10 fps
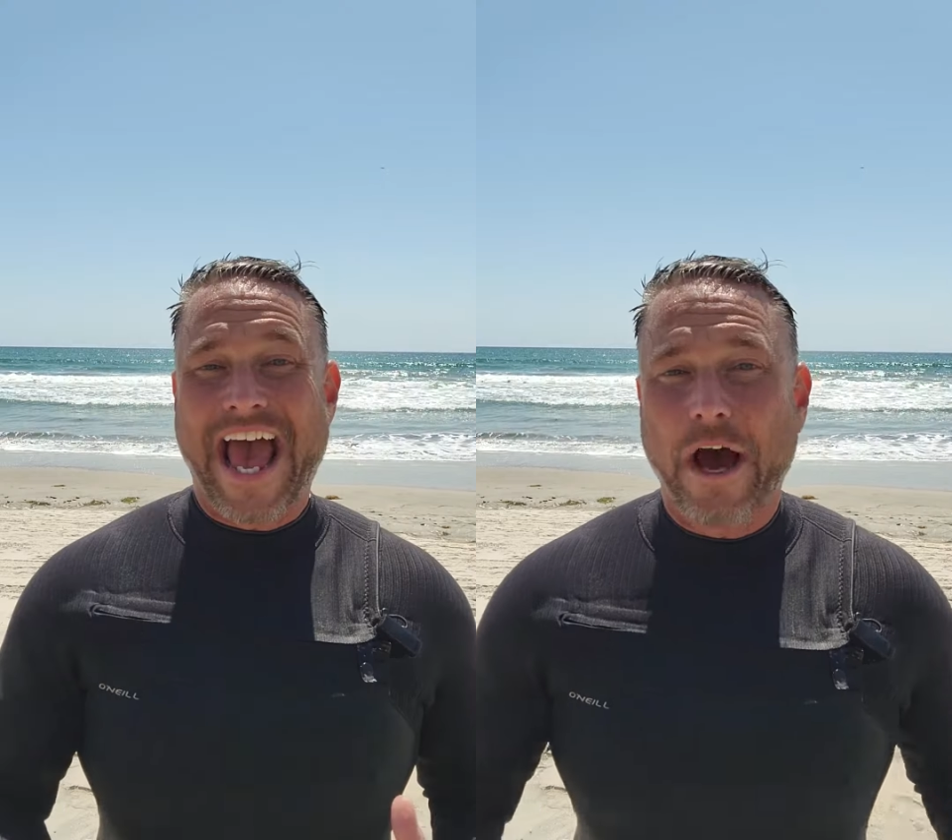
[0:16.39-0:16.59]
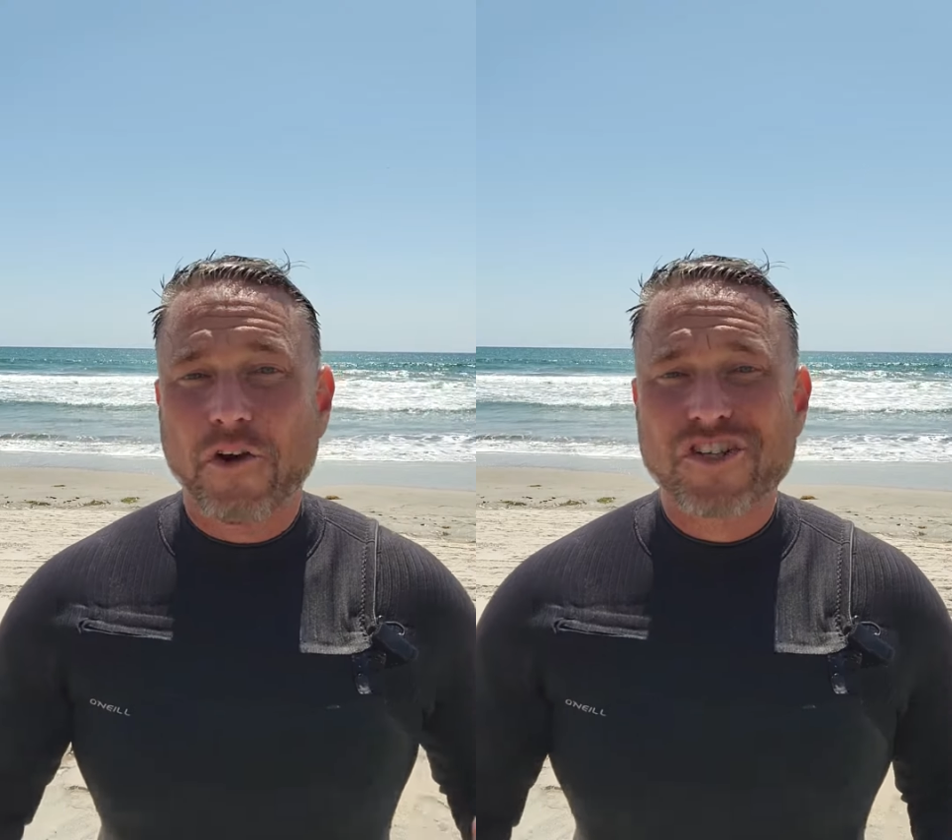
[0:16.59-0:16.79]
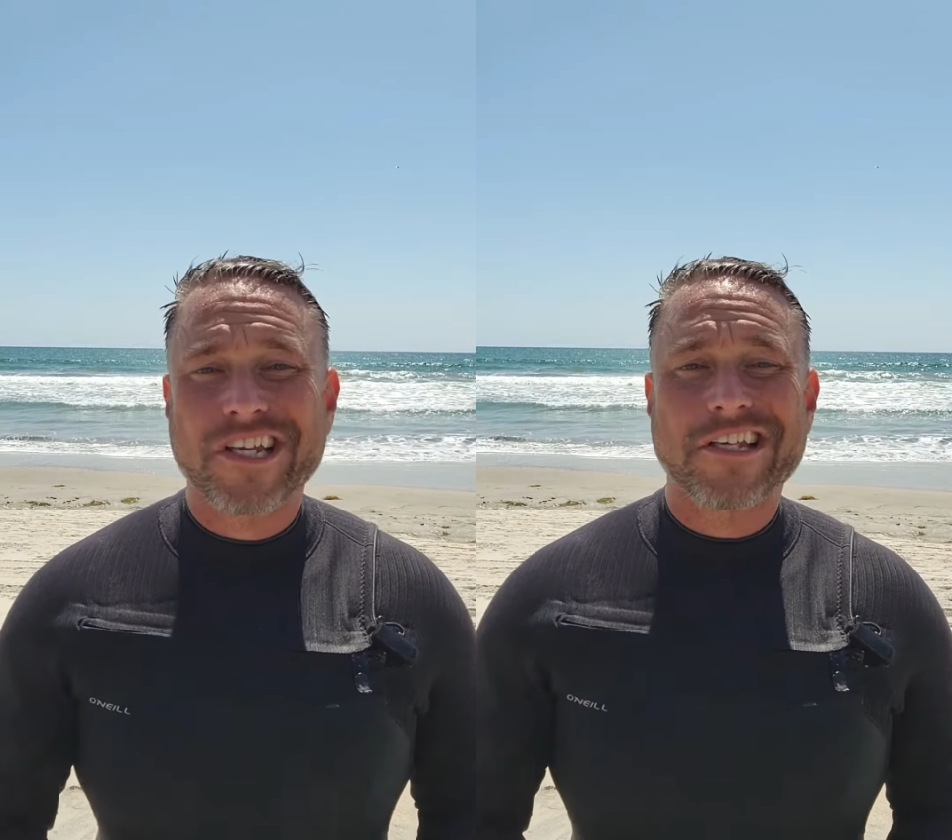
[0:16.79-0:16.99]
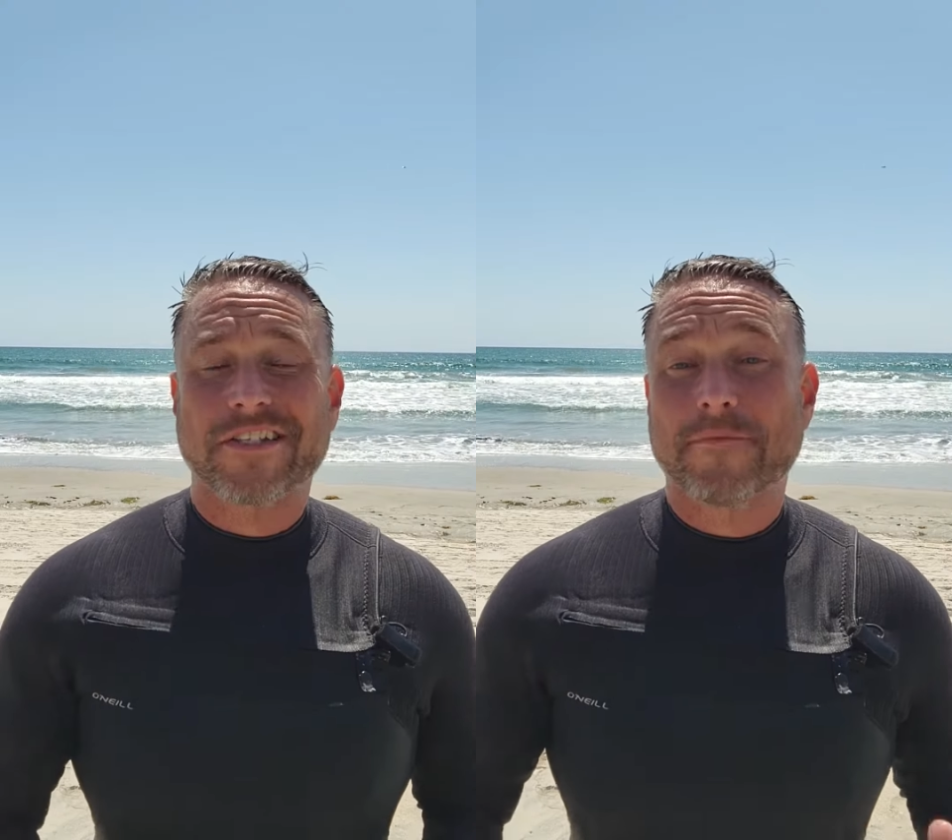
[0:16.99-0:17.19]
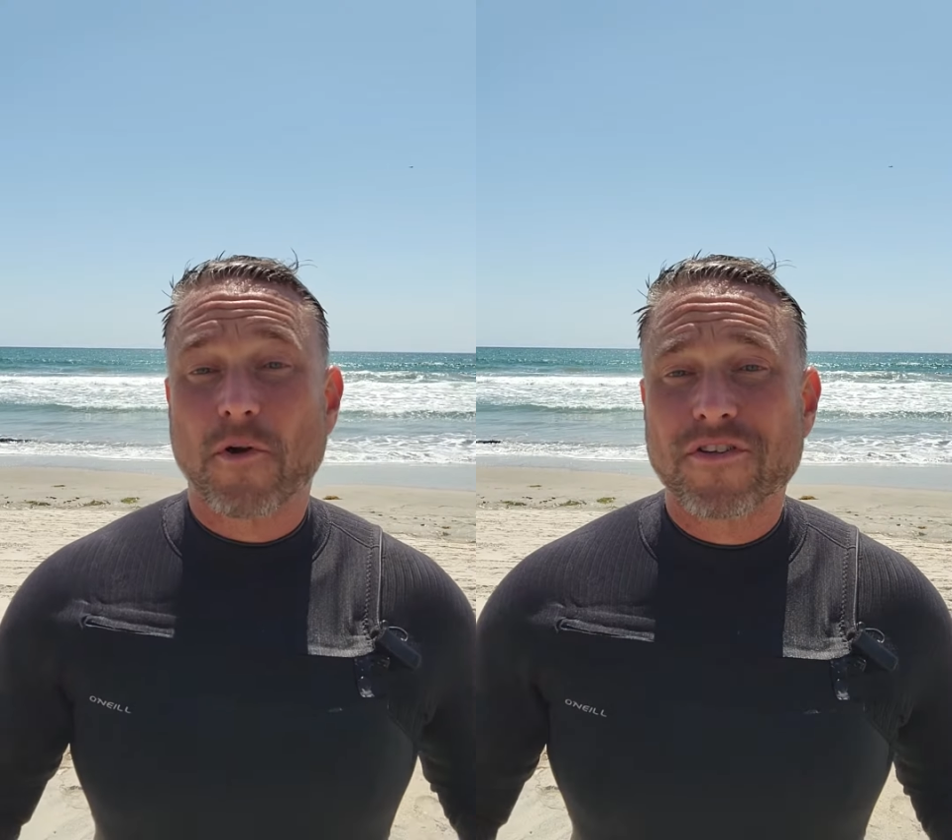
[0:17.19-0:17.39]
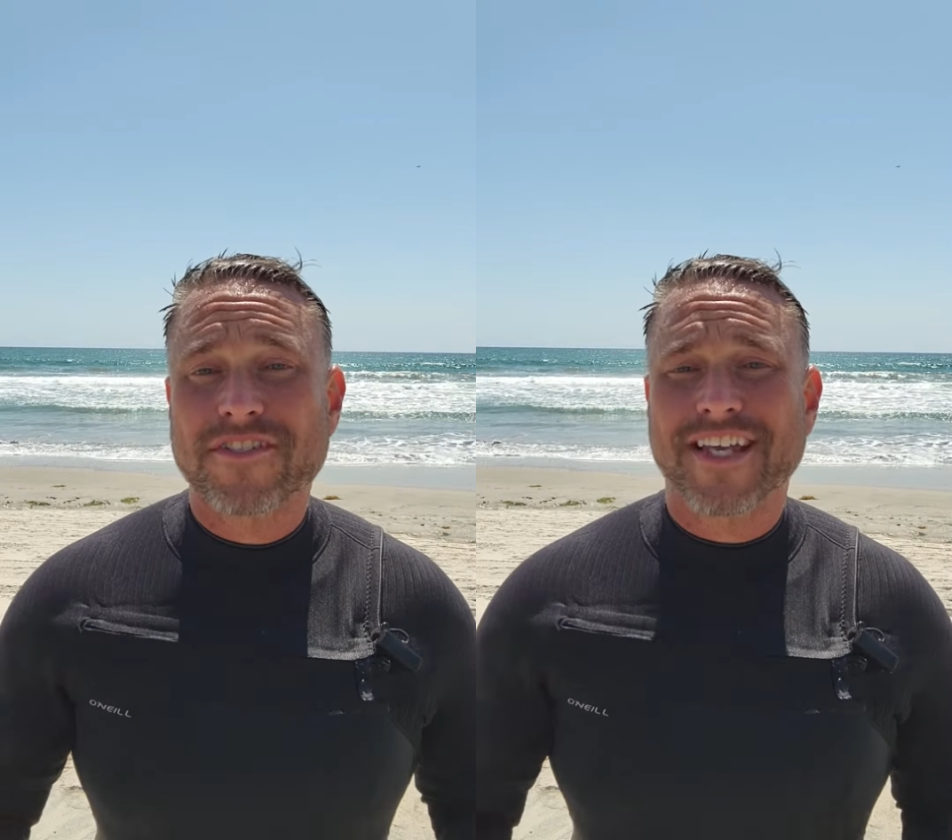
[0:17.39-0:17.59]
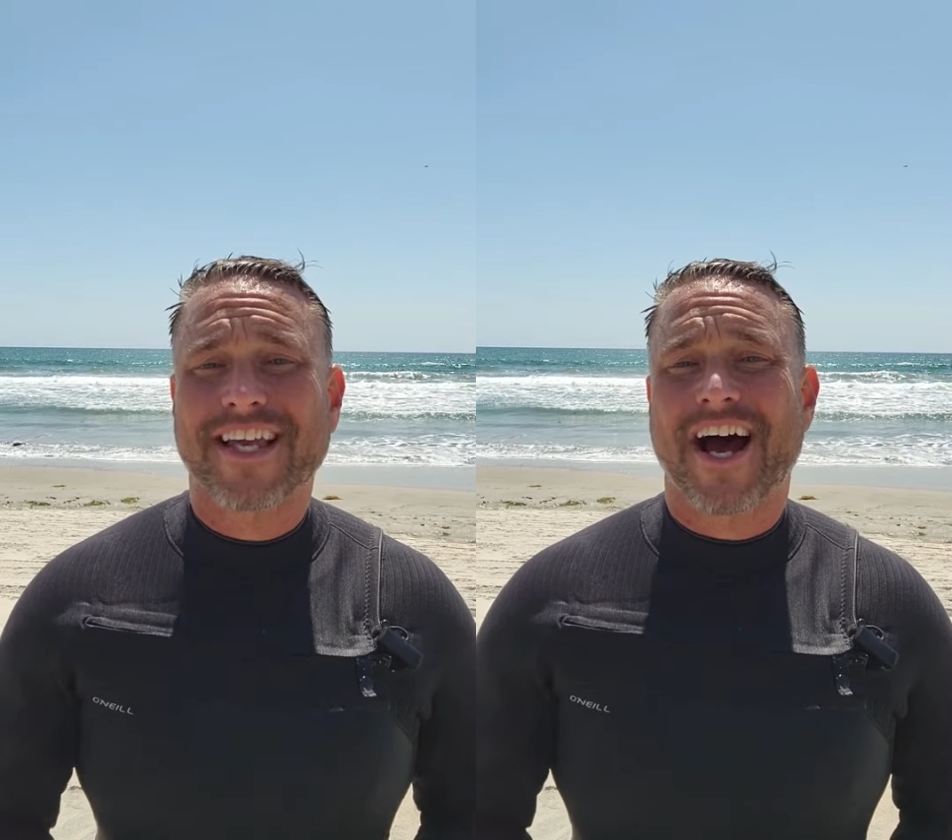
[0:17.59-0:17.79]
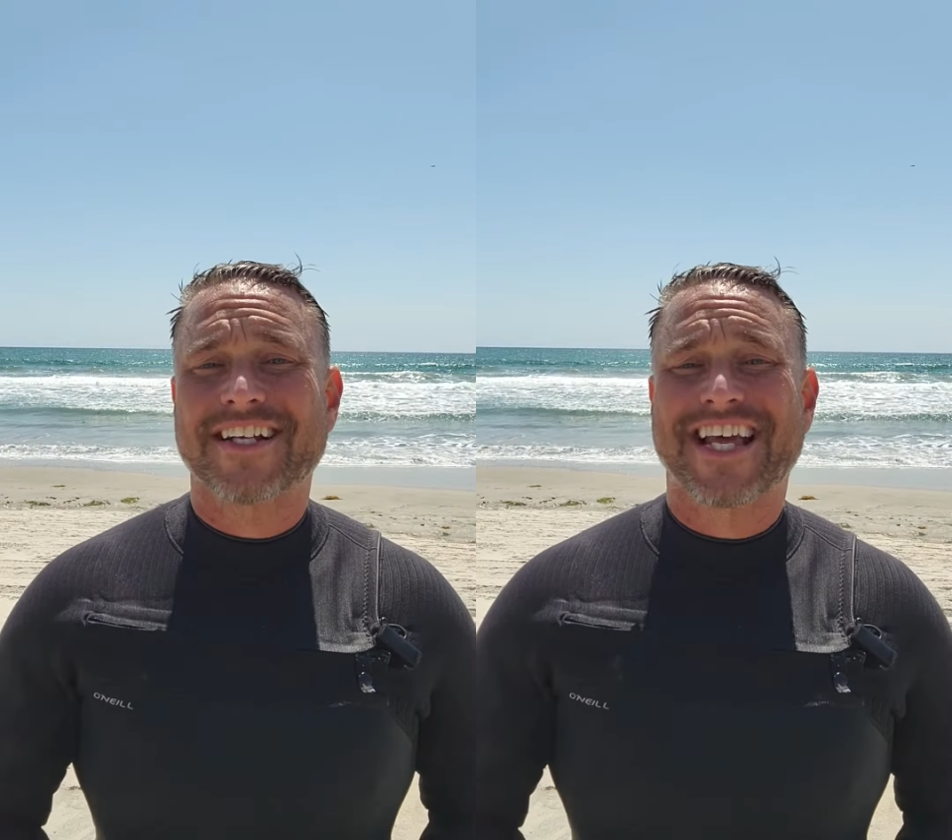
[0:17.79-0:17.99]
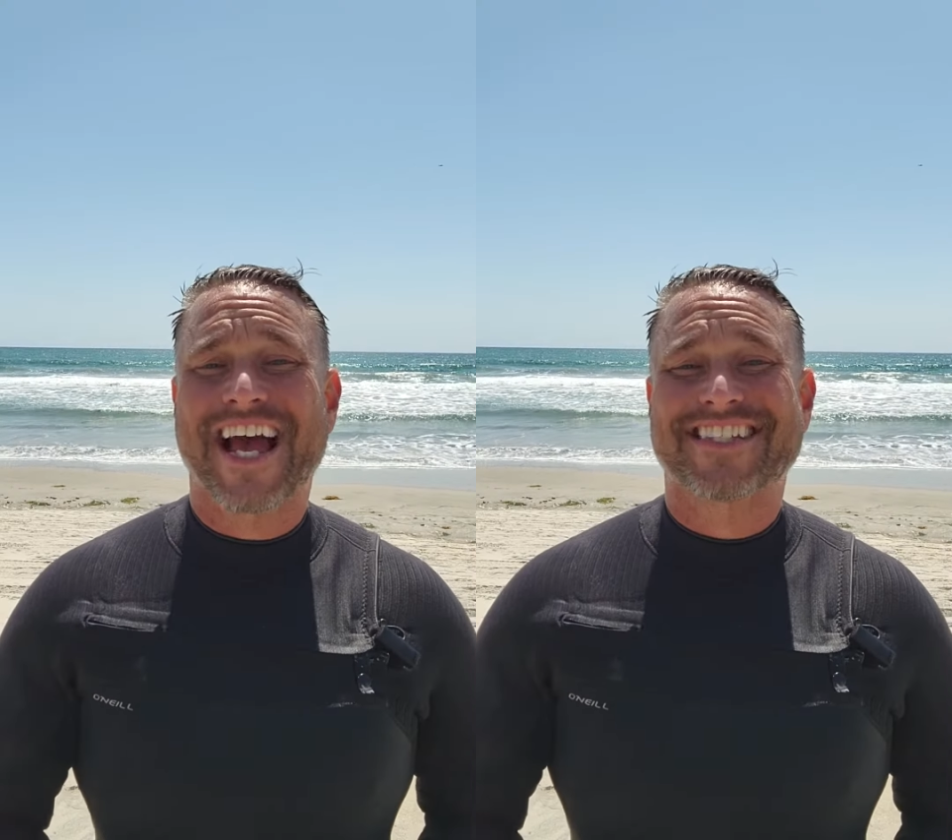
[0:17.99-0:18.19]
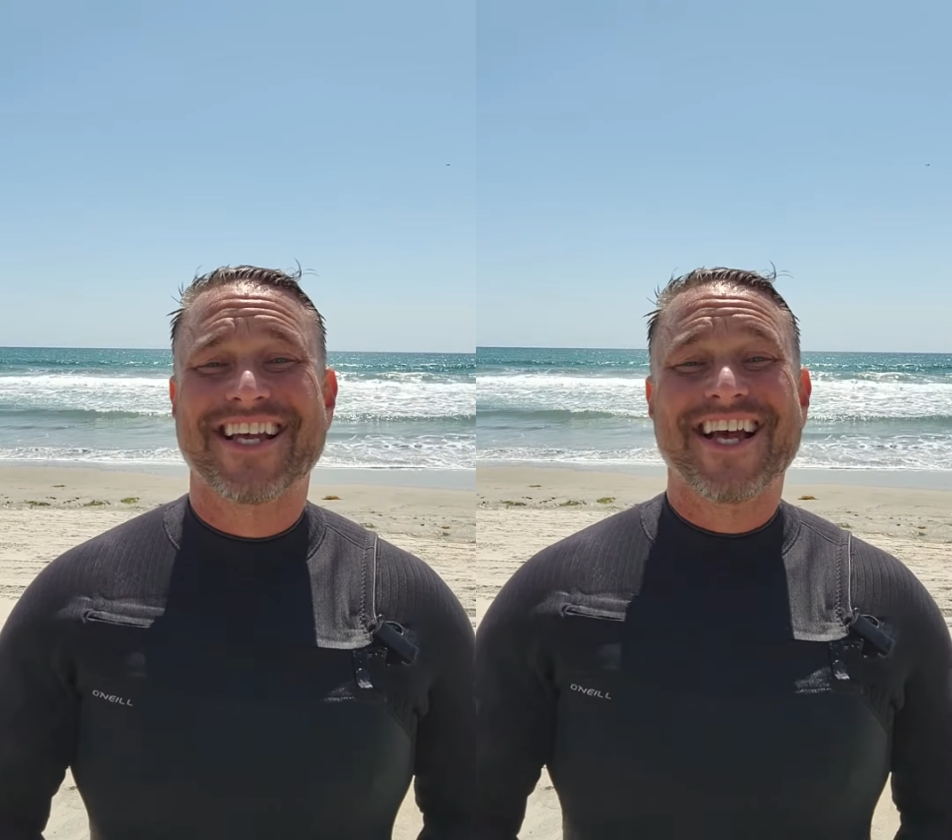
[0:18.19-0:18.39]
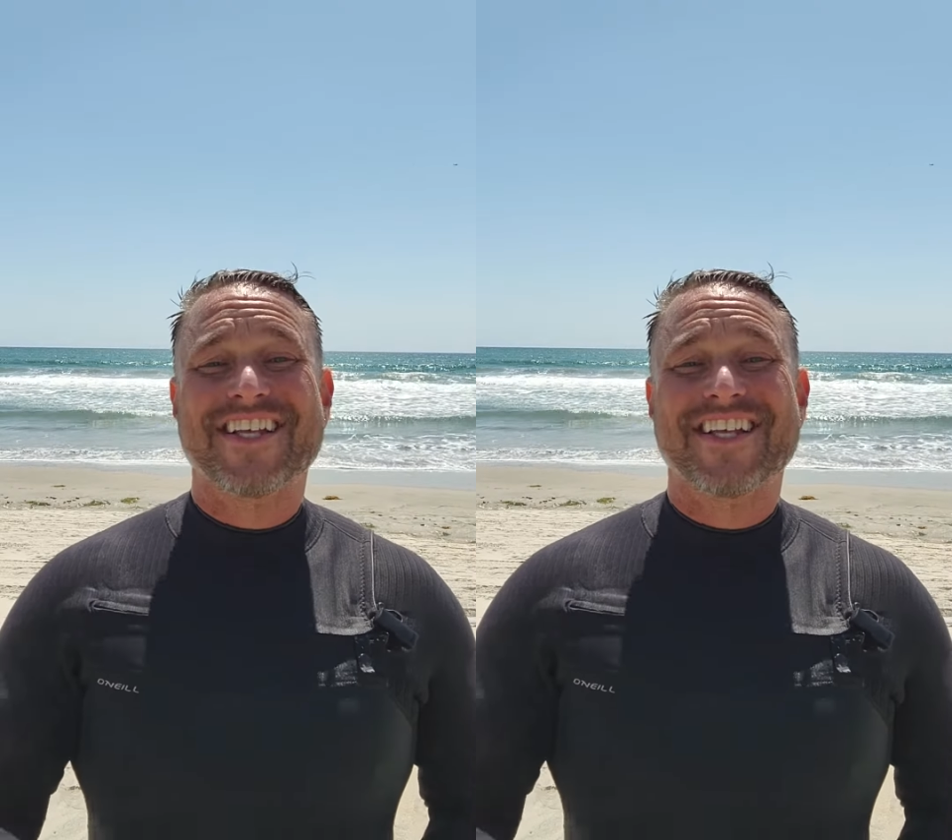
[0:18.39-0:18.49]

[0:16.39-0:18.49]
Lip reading: allergies, and emergency contacts.